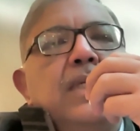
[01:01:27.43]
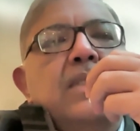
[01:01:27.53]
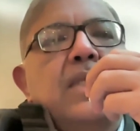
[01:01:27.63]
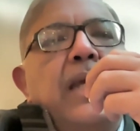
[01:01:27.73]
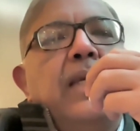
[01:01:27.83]

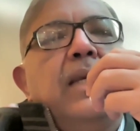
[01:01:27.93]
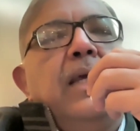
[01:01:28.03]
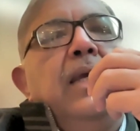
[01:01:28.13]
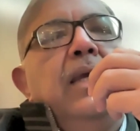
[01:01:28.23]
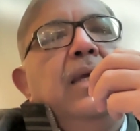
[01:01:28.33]

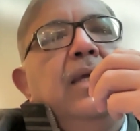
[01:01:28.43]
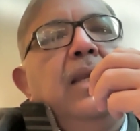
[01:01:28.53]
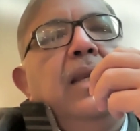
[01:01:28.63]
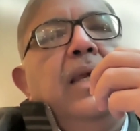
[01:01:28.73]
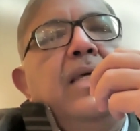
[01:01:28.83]
slightly
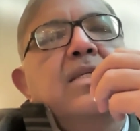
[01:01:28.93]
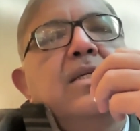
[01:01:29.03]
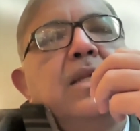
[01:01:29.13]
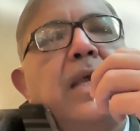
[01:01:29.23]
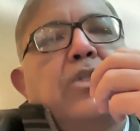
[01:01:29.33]
less
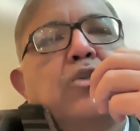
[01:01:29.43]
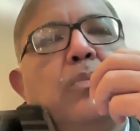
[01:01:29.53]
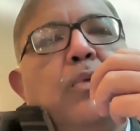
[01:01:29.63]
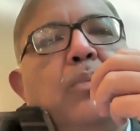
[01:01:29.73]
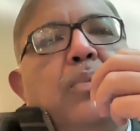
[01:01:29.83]

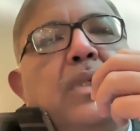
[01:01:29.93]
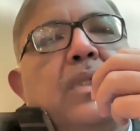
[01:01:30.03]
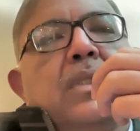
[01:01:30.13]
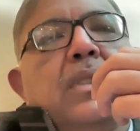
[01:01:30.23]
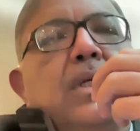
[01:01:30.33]
intellectual
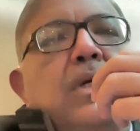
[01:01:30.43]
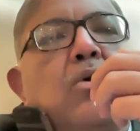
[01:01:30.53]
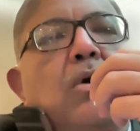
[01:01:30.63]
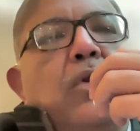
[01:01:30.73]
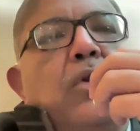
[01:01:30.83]
people
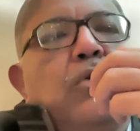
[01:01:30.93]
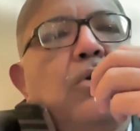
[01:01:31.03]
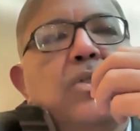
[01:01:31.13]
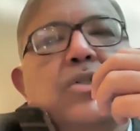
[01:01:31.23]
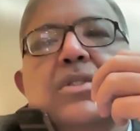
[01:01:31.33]
called
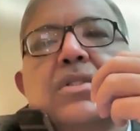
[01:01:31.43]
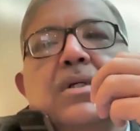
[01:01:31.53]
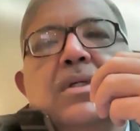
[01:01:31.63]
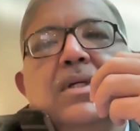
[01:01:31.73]
urologists.